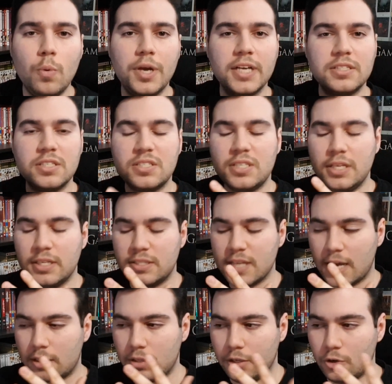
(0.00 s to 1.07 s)
We get to see
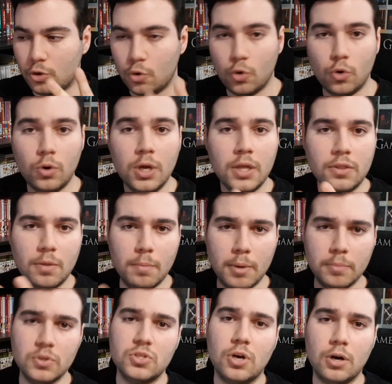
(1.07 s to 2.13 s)
exactly who the
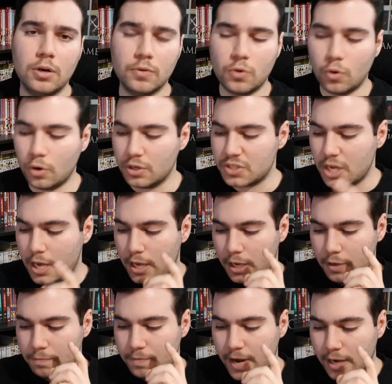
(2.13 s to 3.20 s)
members are, of course.
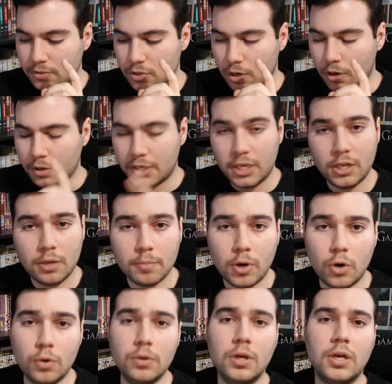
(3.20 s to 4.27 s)
In fact, are
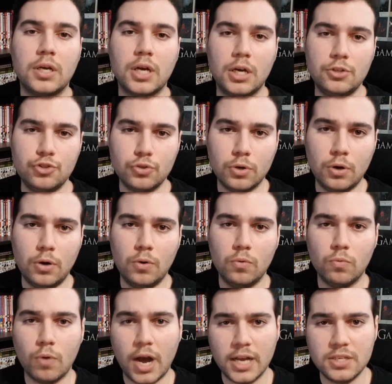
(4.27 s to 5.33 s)
Kinemon,
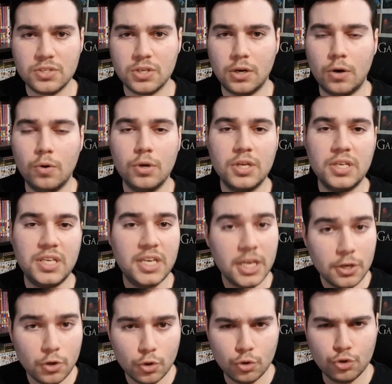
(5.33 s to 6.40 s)
Kanjuro, Raizo,
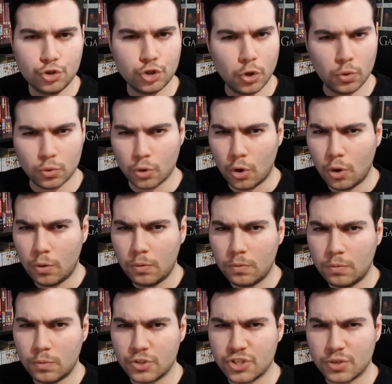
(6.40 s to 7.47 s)
Kiku, Joro,
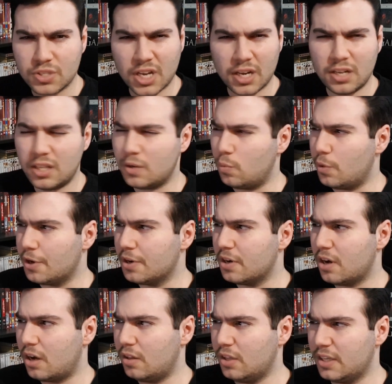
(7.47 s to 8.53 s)
which I was kind of like
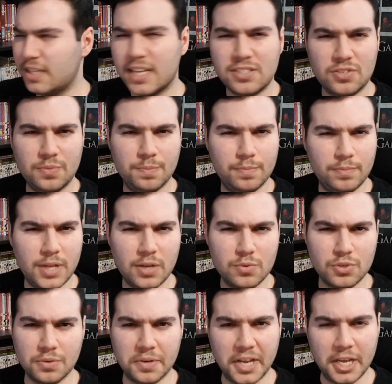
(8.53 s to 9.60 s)
weirded on, like that
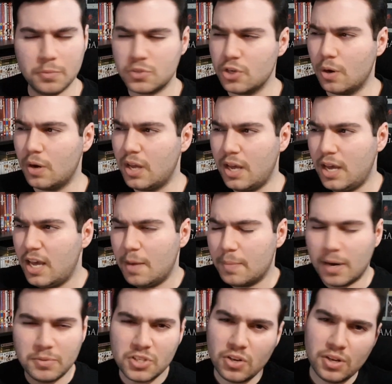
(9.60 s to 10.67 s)
was her name, so,
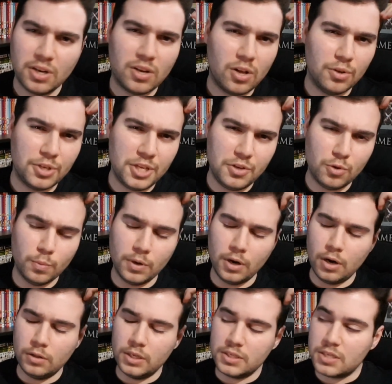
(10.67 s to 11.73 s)
but I'm still going to call her Kiku
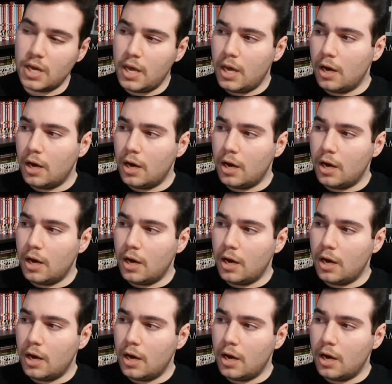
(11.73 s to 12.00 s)
regardless.